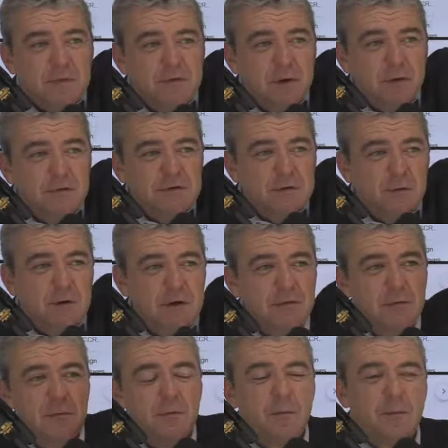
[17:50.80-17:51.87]

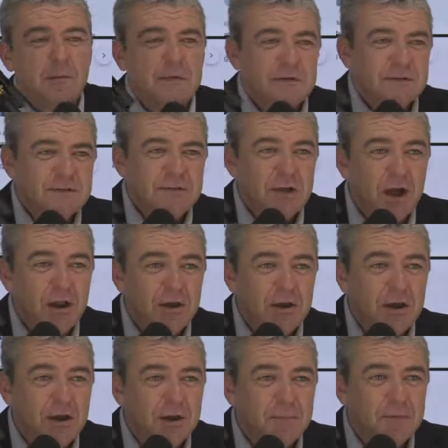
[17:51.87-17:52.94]
Dogecoin shot
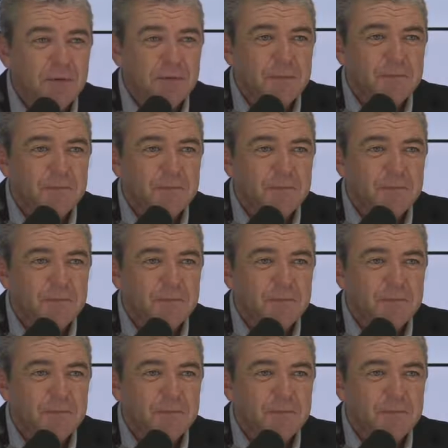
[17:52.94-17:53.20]
up.